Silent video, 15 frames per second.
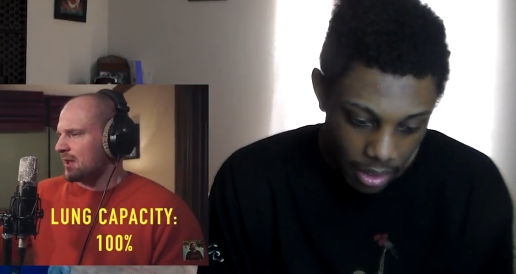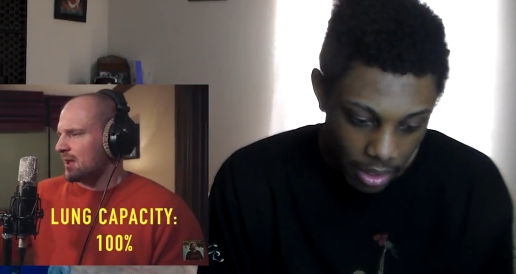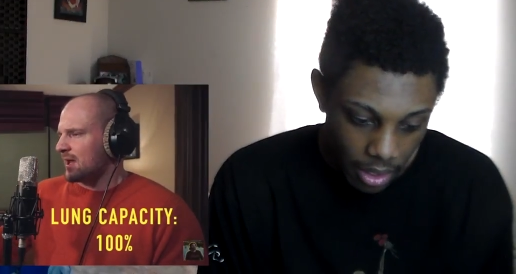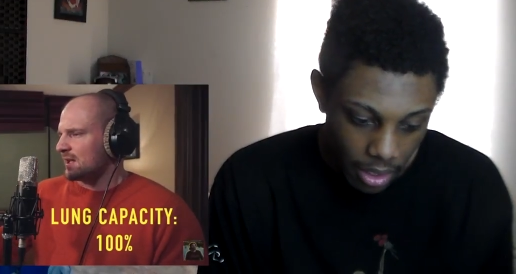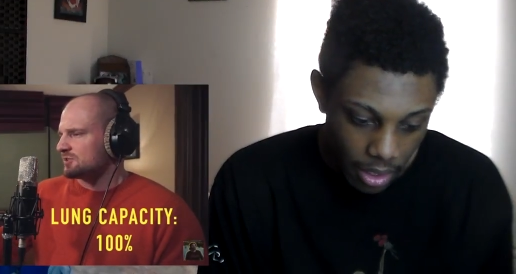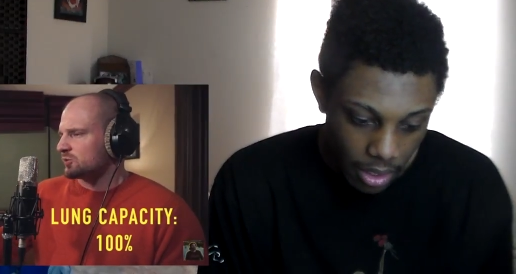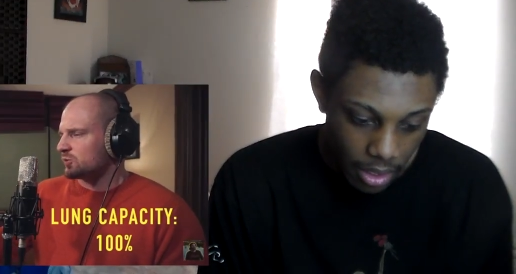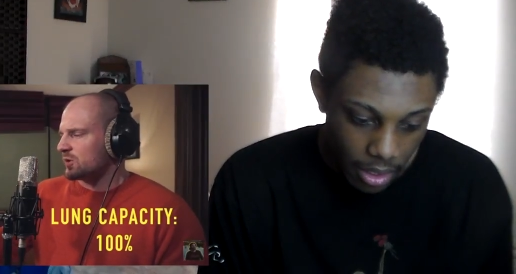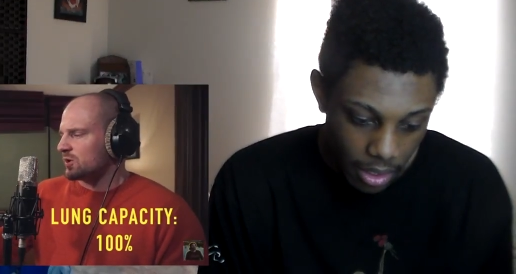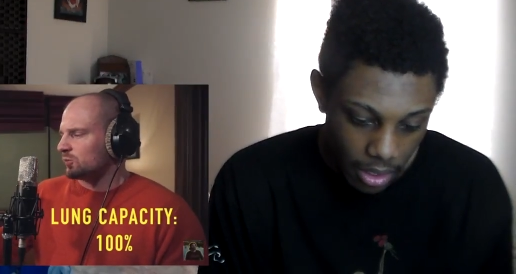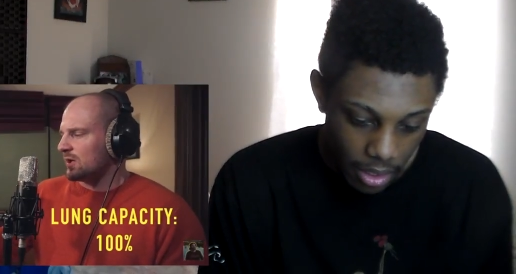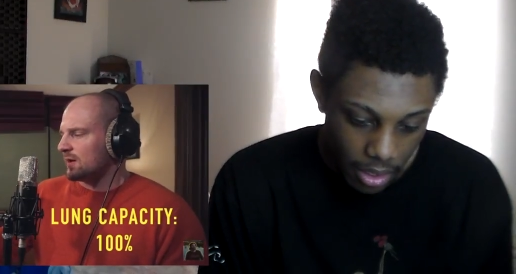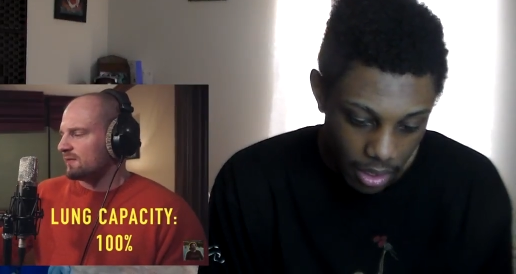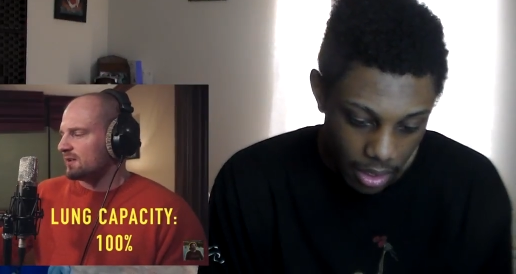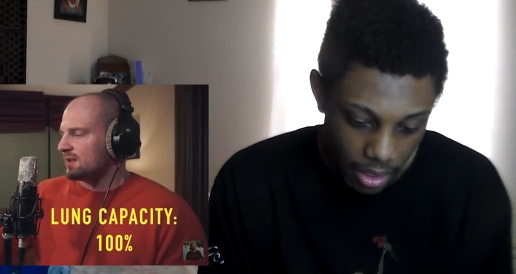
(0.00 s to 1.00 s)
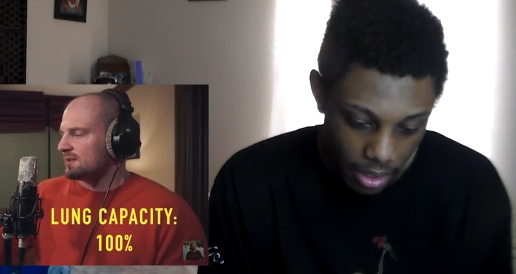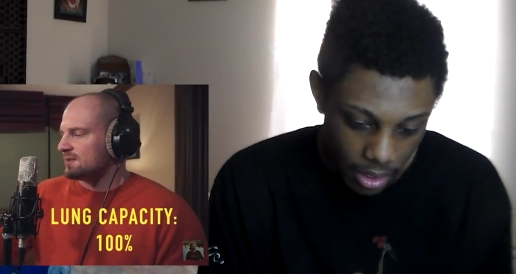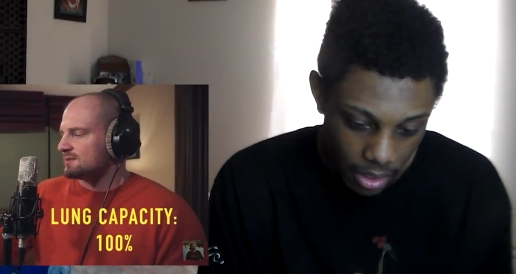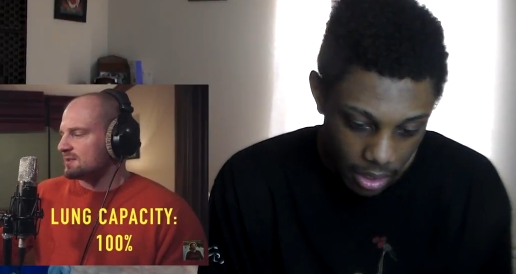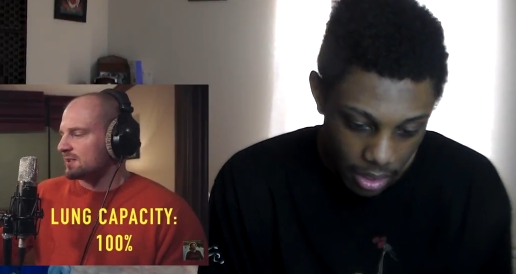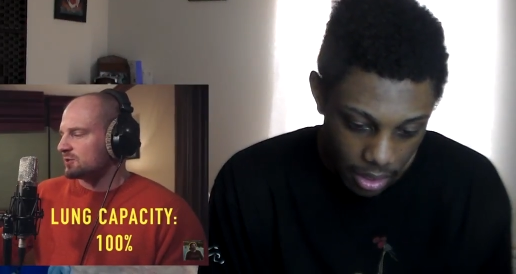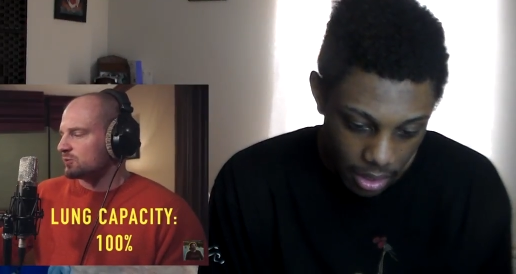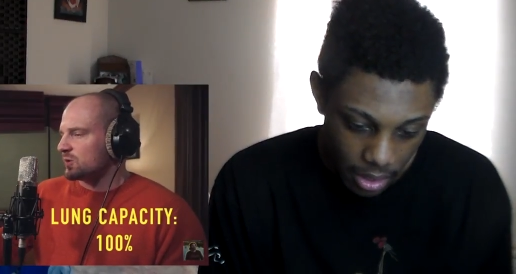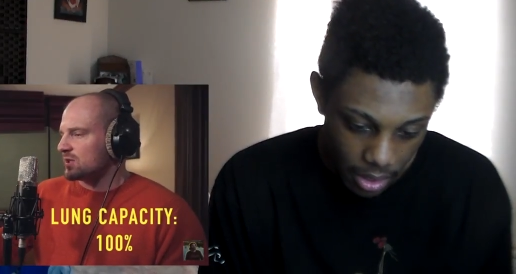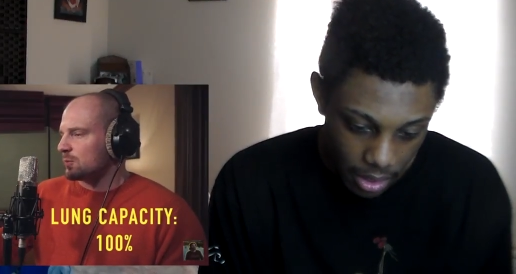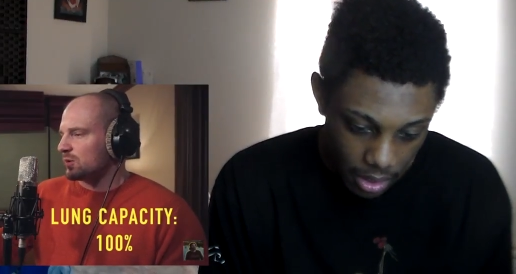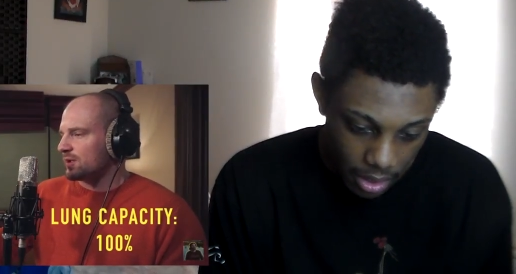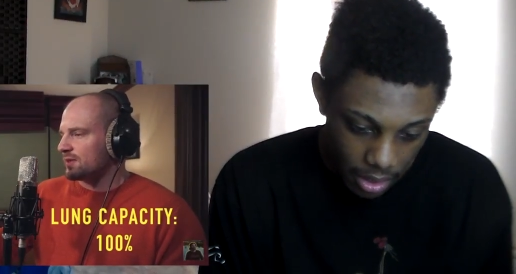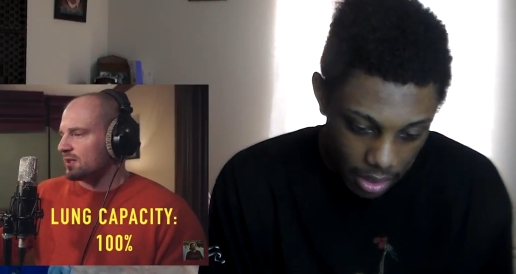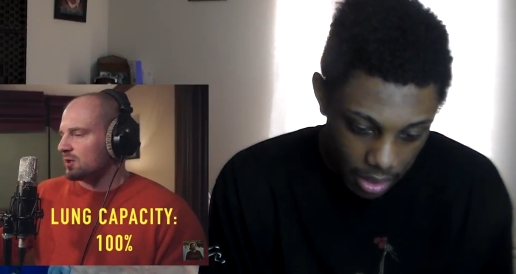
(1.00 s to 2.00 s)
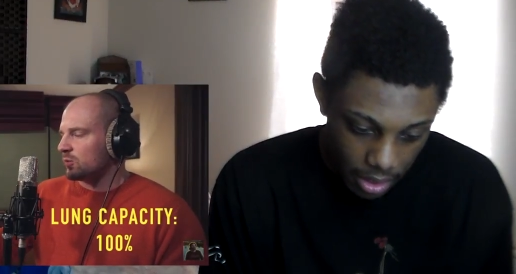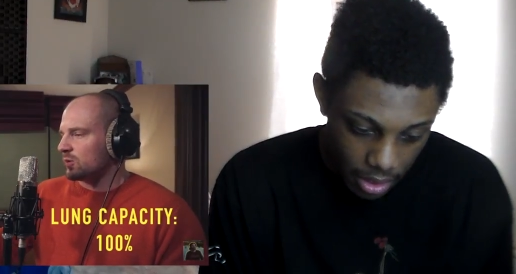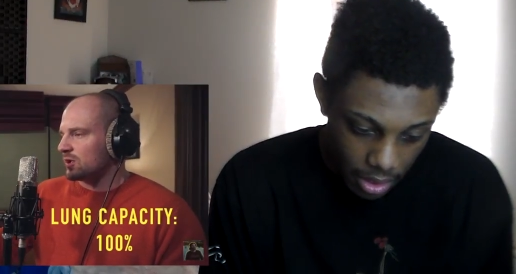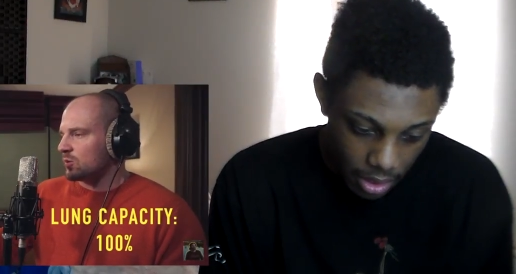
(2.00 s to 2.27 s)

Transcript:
Speaker 1: I just wanna rap for 90 seconds without breathing. Here we